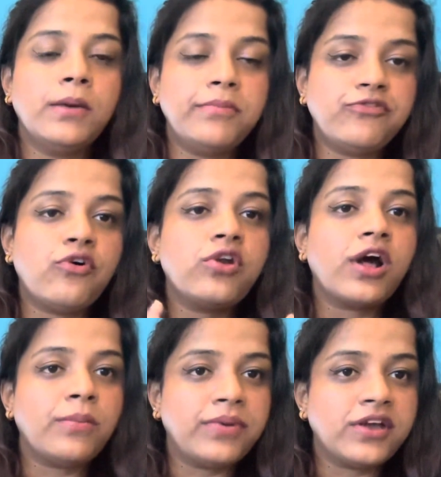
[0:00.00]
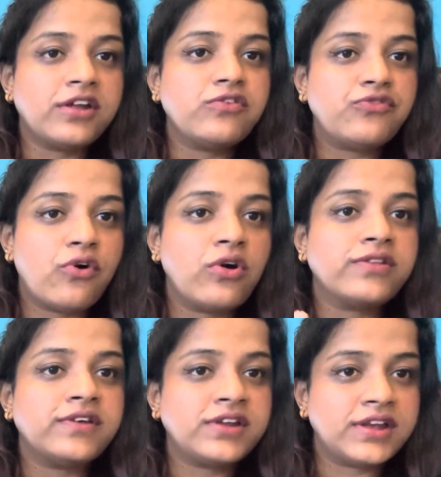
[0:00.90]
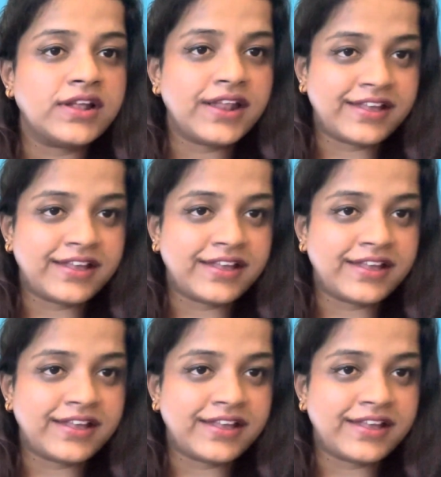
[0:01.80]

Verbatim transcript: before appearing for the real